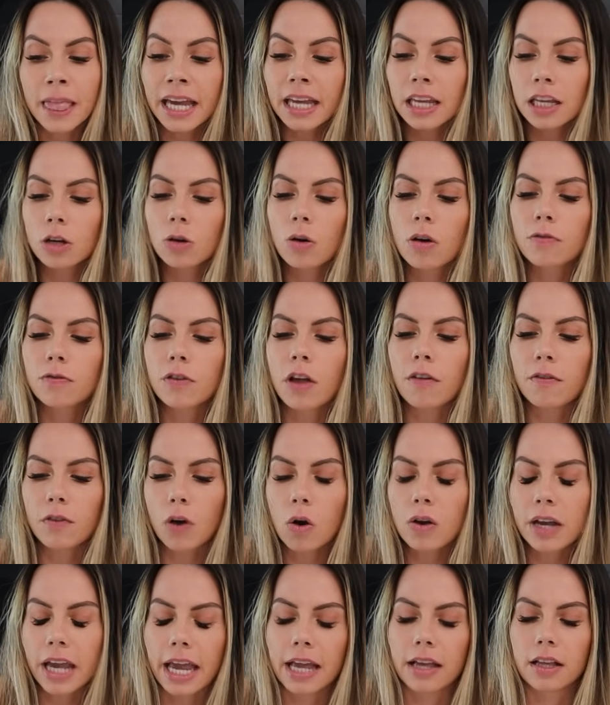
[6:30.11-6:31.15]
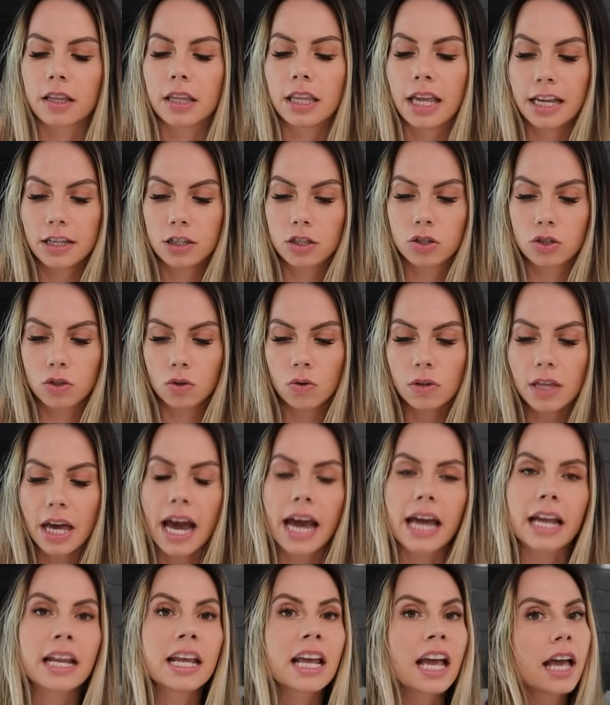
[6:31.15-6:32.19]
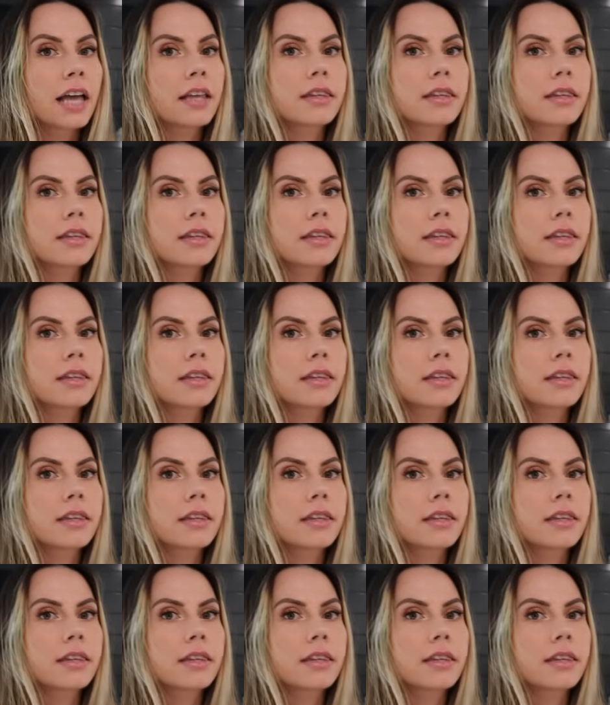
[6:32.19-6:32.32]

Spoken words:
You know what, Fluff? Okay, let's do that.